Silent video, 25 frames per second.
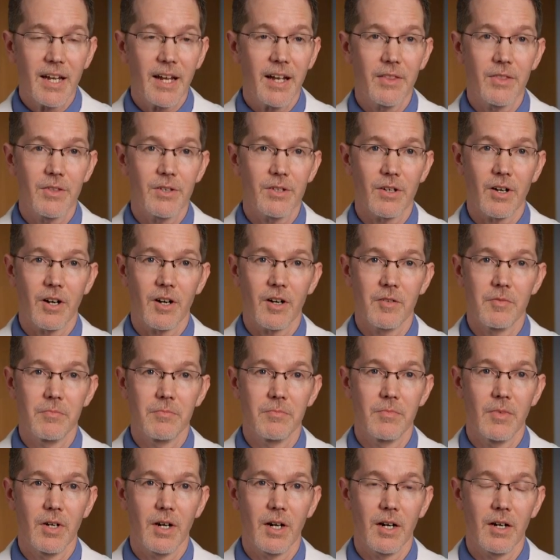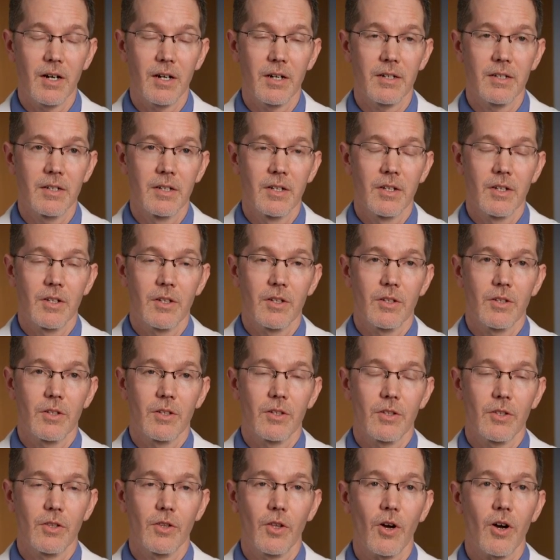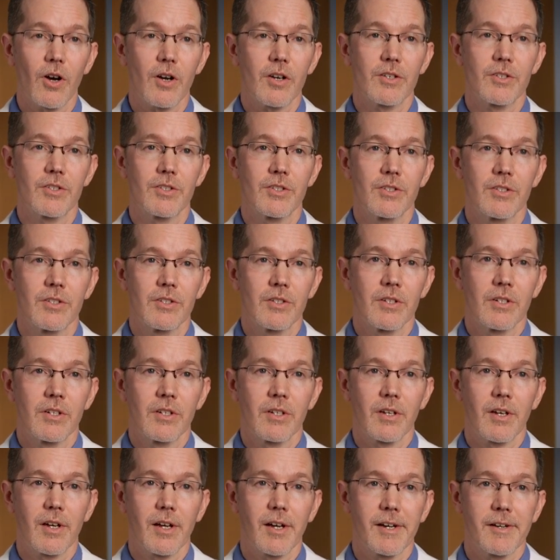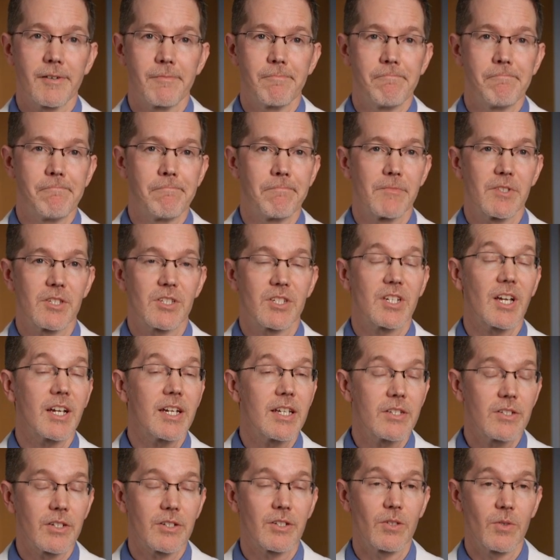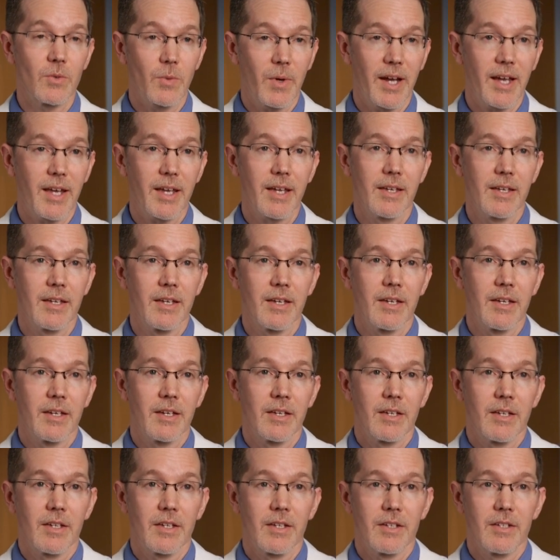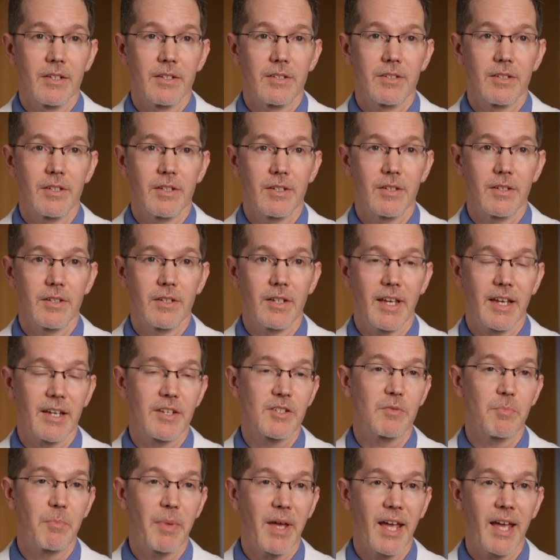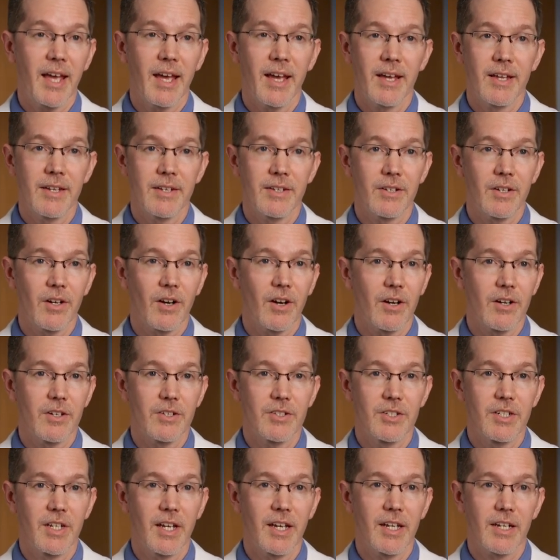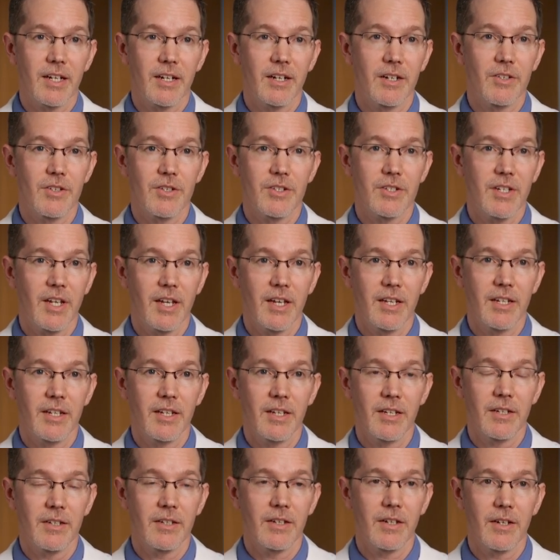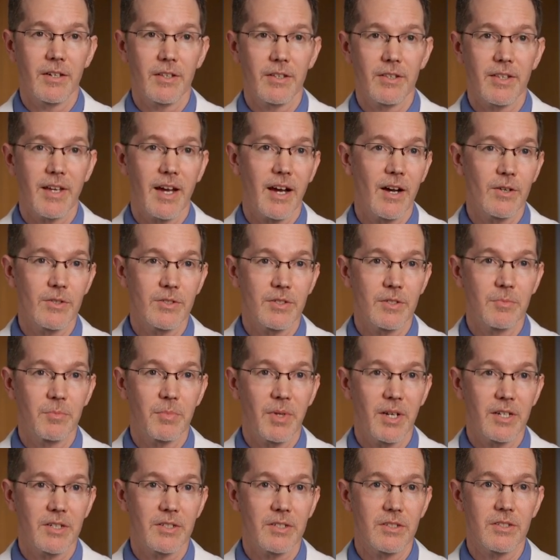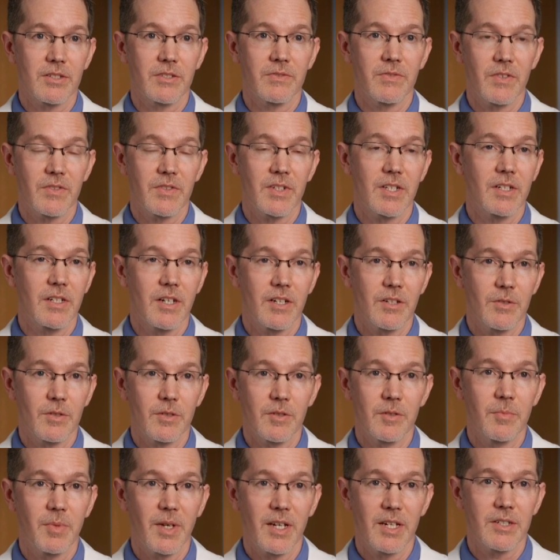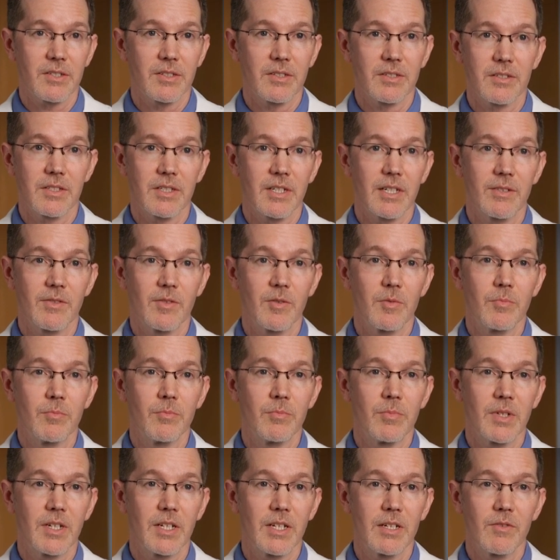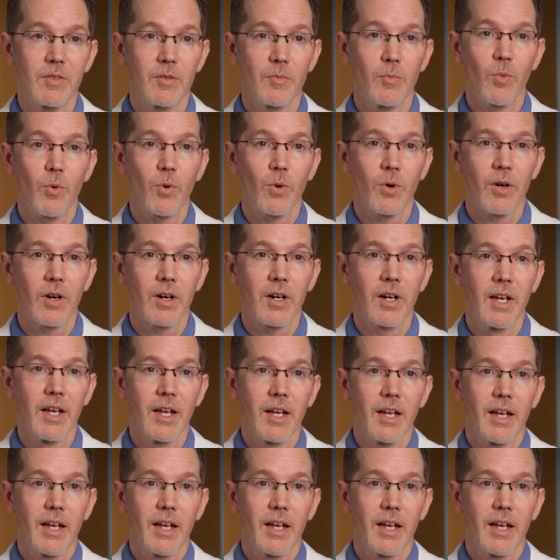And there are large studies underway to expand our genetic understanding, 1,000 patients, 1,500 patients, and even more.